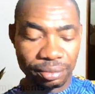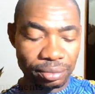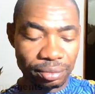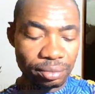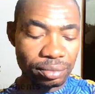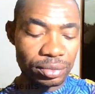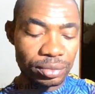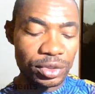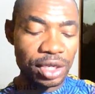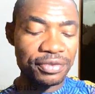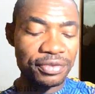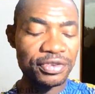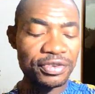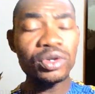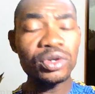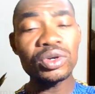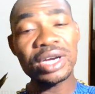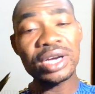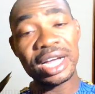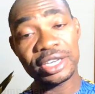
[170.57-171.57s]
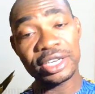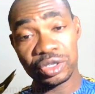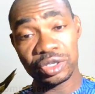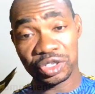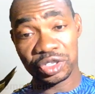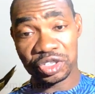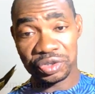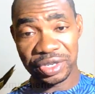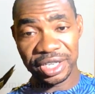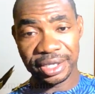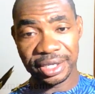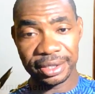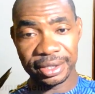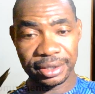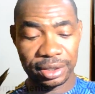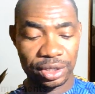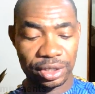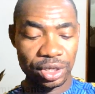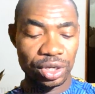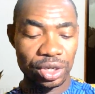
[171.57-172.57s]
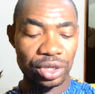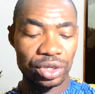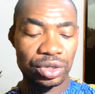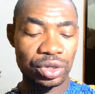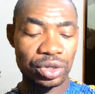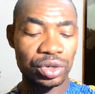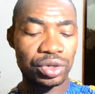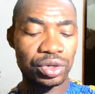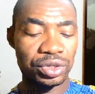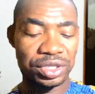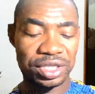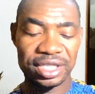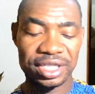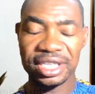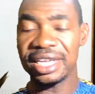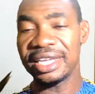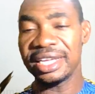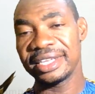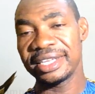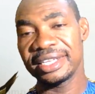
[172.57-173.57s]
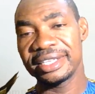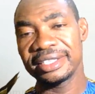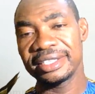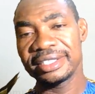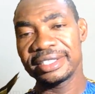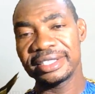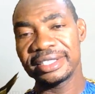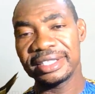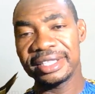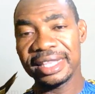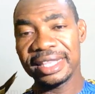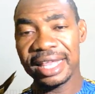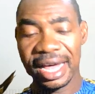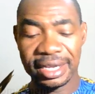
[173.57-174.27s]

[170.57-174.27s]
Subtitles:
if you look at your screen, you're going to see that